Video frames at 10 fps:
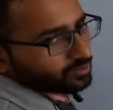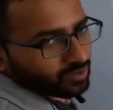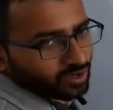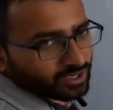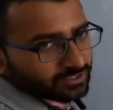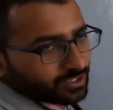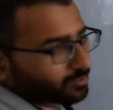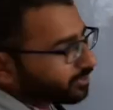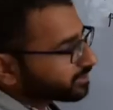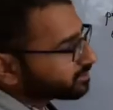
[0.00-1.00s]
to all
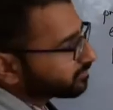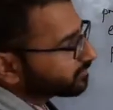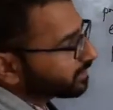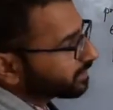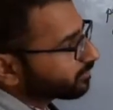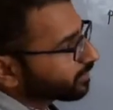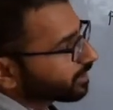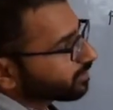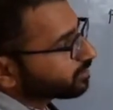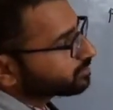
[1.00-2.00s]
other points of the liquid
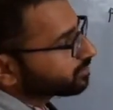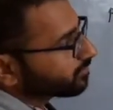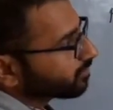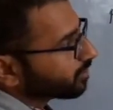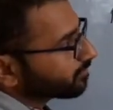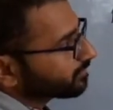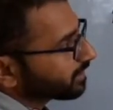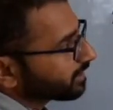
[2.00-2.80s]
and also the wall of the